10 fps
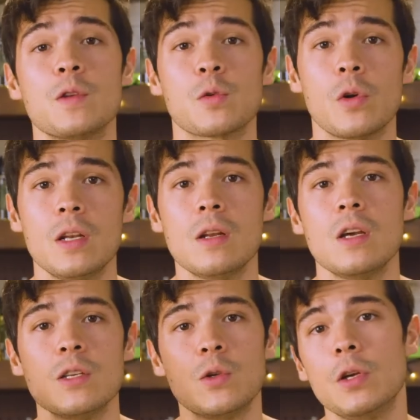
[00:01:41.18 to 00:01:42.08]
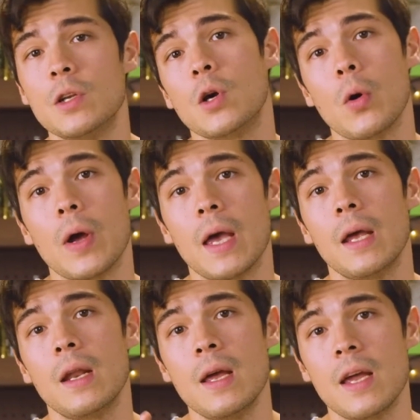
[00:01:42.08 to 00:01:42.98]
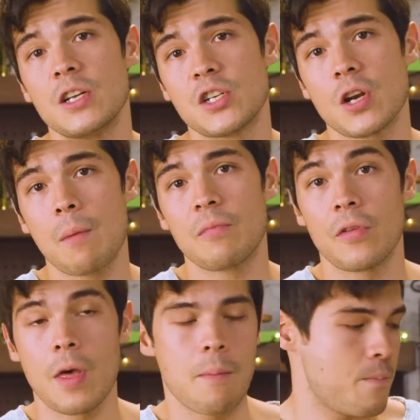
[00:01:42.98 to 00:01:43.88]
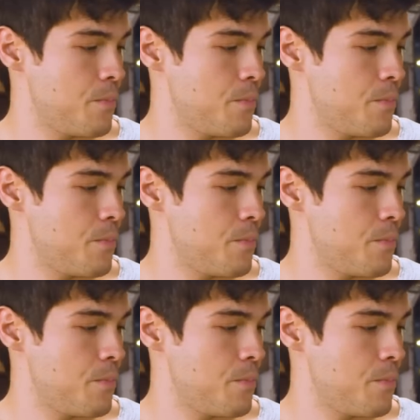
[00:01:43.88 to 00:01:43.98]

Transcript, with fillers: the screen so you can go ahead and shop for them.